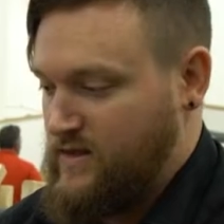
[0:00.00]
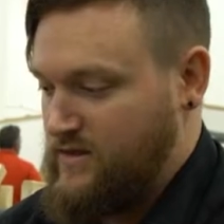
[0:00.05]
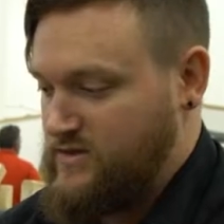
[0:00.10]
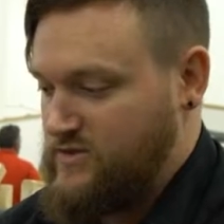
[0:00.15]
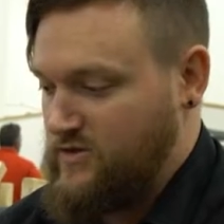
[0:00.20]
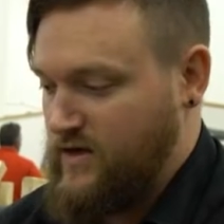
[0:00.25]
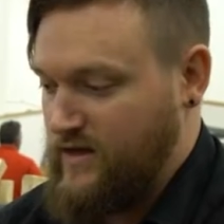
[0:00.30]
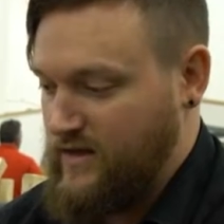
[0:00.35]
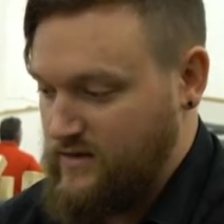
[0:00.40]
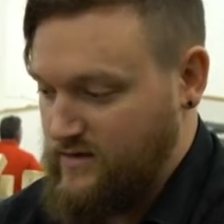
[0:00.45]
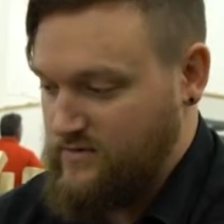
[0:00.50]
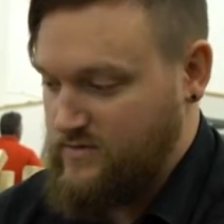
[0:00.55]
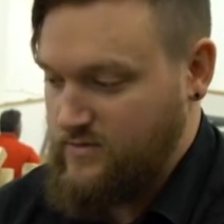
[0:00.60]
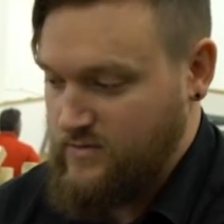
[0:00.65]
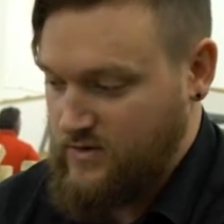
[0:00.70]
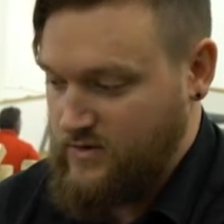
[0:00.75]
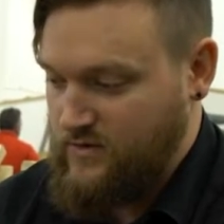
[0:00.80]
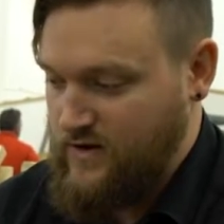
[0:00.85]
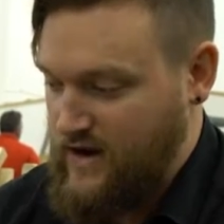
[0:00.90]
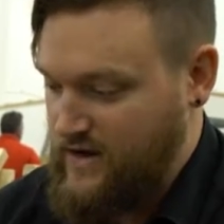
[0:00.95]
And so I
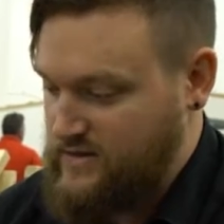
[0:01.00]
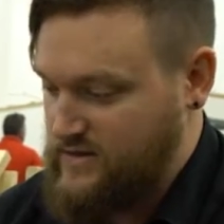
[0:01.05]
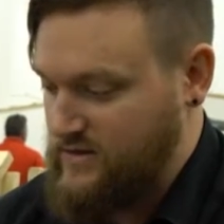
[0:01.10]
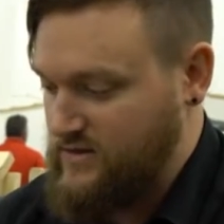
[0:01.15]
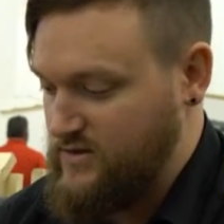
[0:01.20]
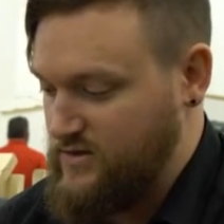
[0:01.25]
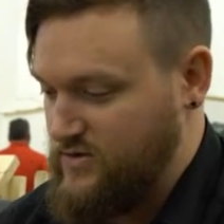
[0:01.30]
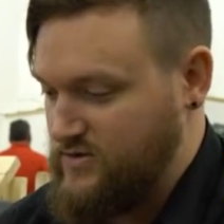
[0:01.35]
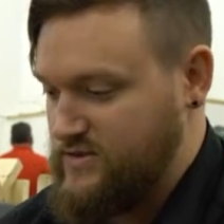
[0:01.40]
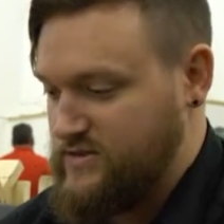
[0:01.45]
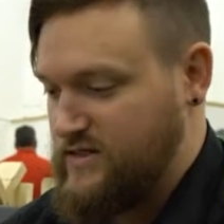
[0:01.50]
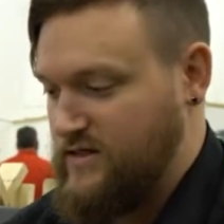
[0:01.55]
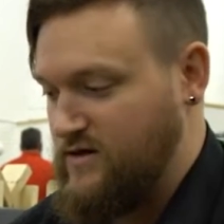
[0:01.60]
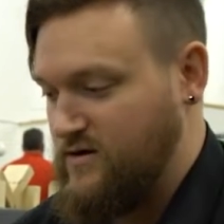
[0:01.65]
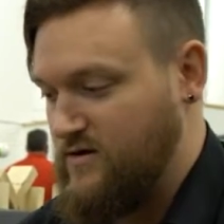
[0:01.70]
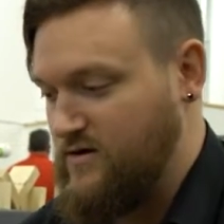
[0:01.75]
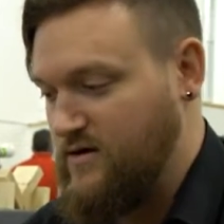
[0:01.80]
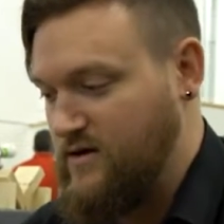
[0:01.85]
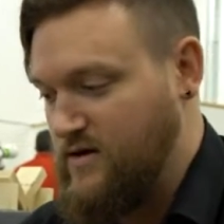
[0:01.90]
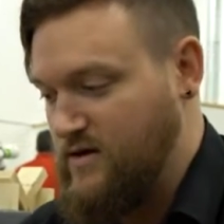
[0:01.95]
cracked it loose
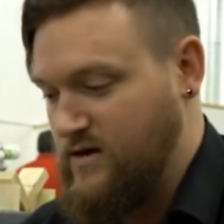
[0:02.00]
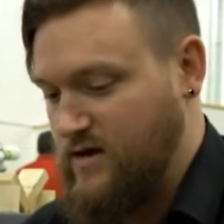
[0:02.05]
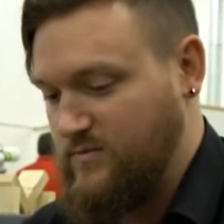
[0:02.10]
here.